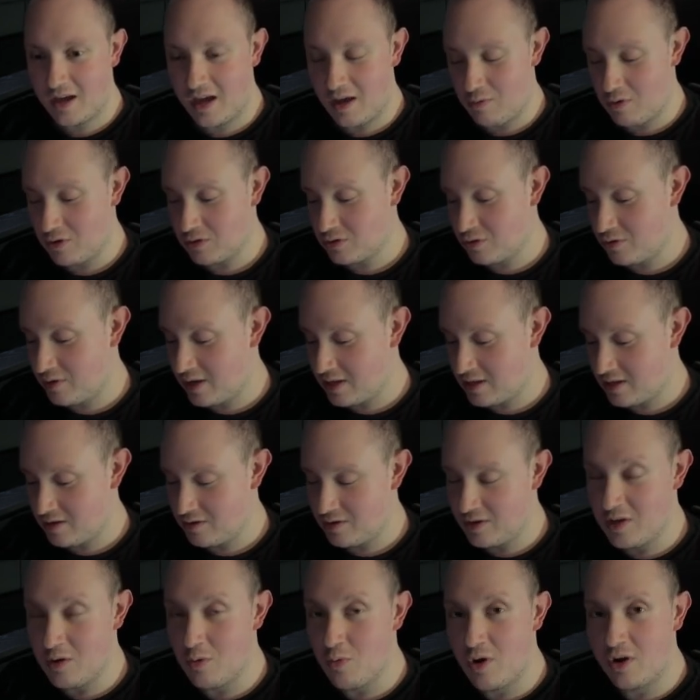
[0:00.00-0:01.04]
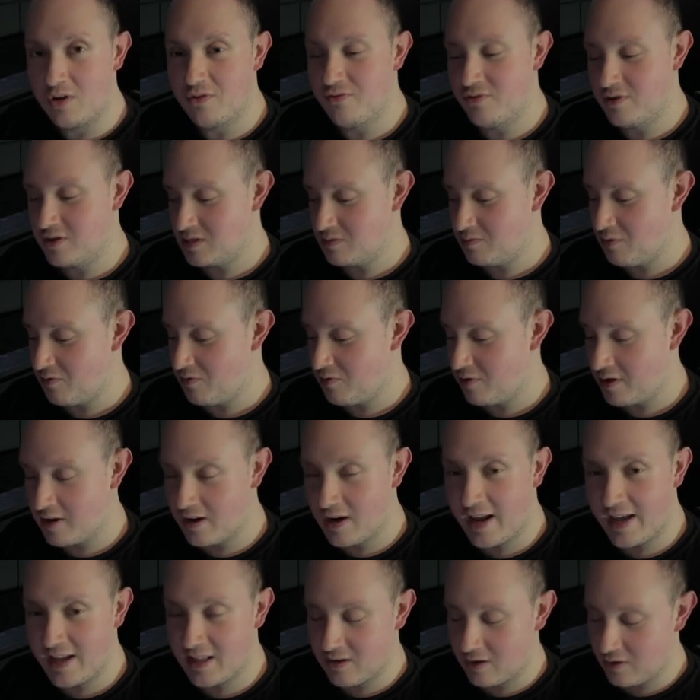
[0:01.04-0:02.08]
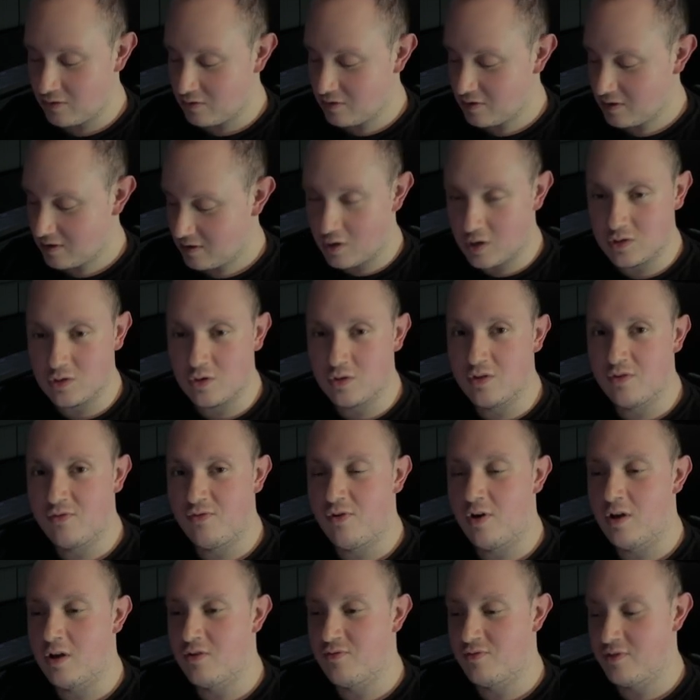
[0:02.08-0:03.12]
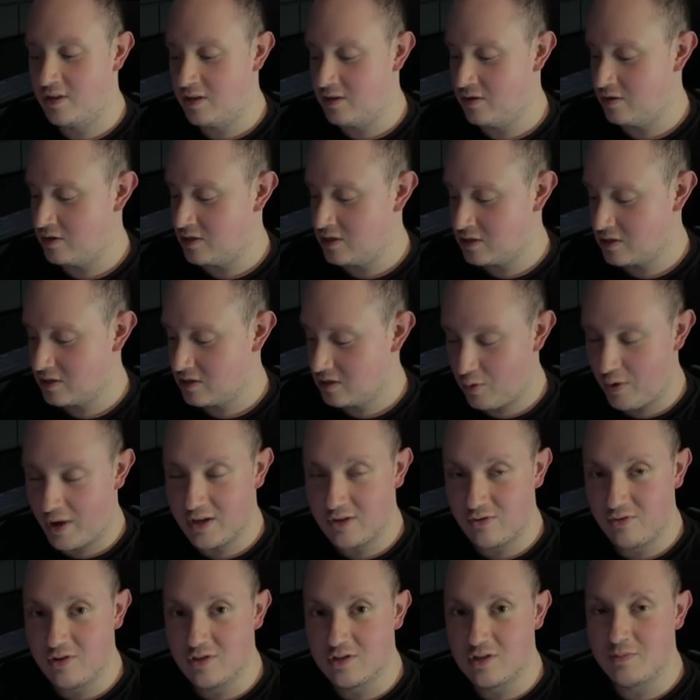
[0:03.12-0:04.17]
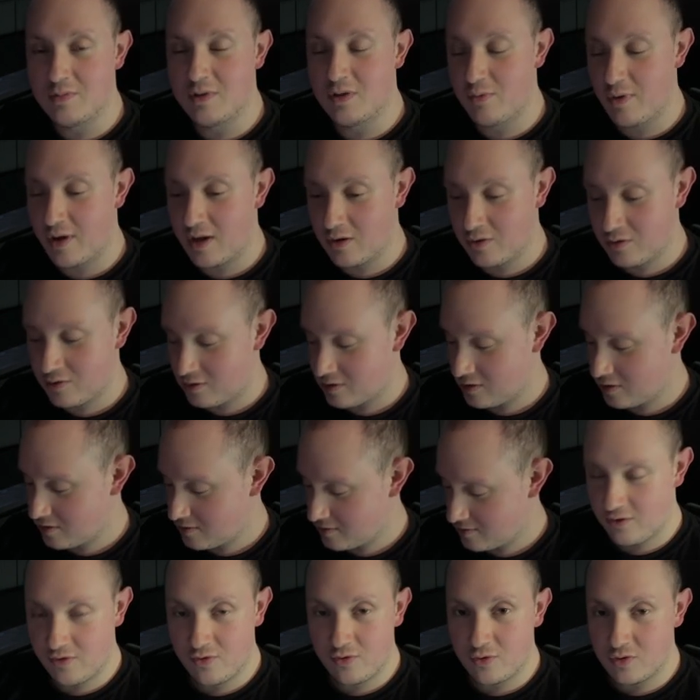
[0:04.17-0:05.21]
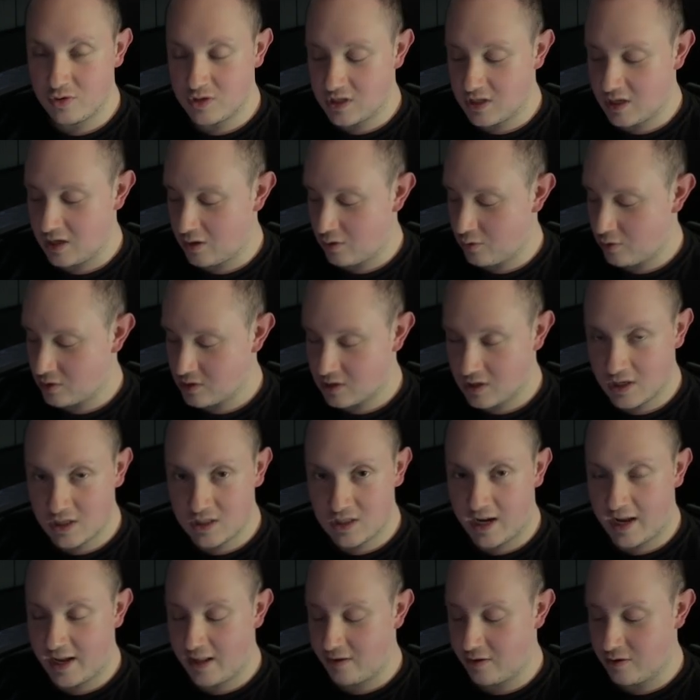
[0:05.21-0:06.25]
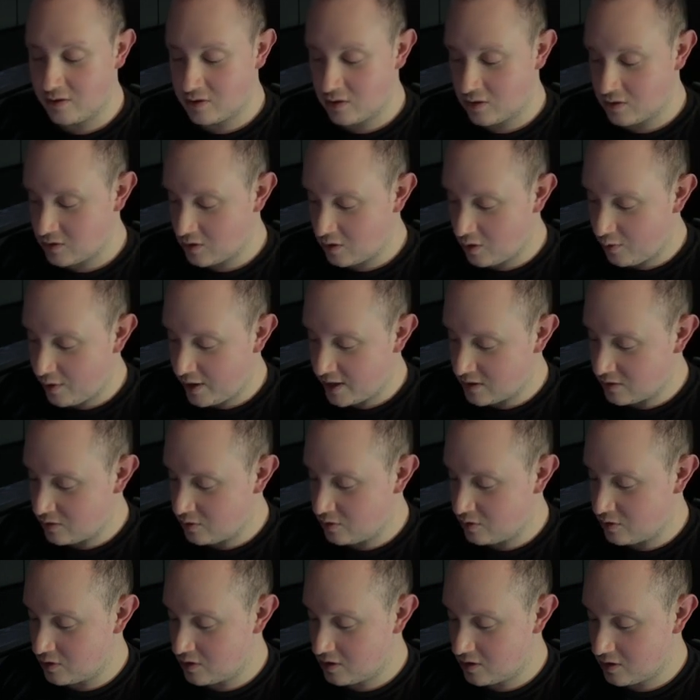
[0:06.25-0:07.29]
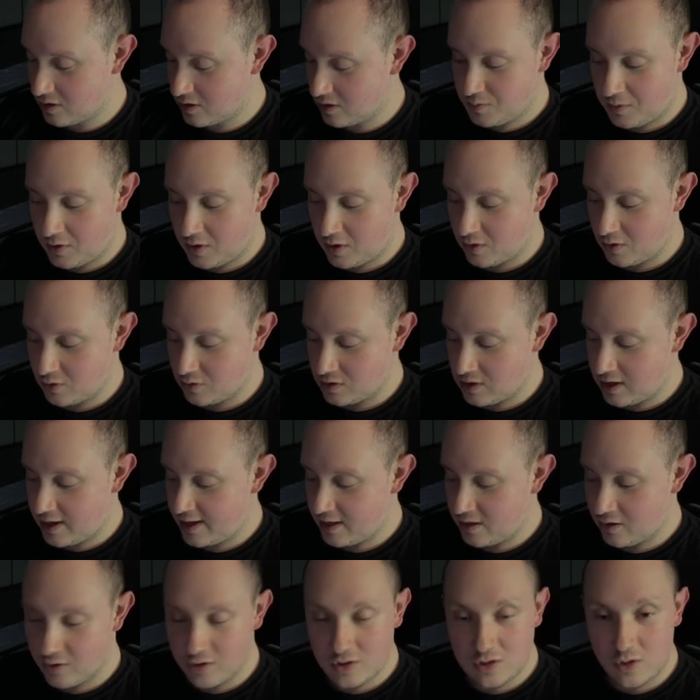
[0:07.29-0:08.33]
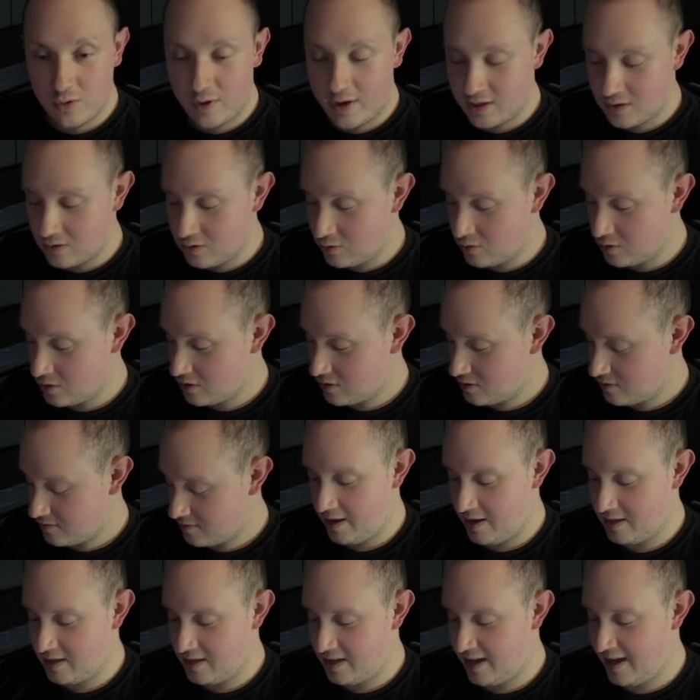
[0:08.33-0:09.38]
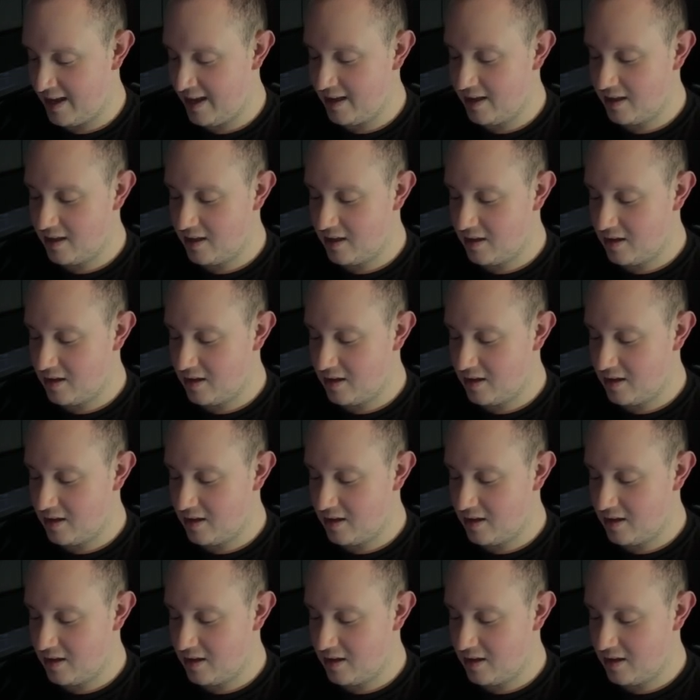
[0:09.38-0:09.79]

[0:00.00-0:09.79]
I want to get her E1 first before her light cone because on the fall of an Eon is quite reasonably well on her. And of course, Yingguan's his light cone is also quite good. Sparkon's light cone is quite good. And yeah,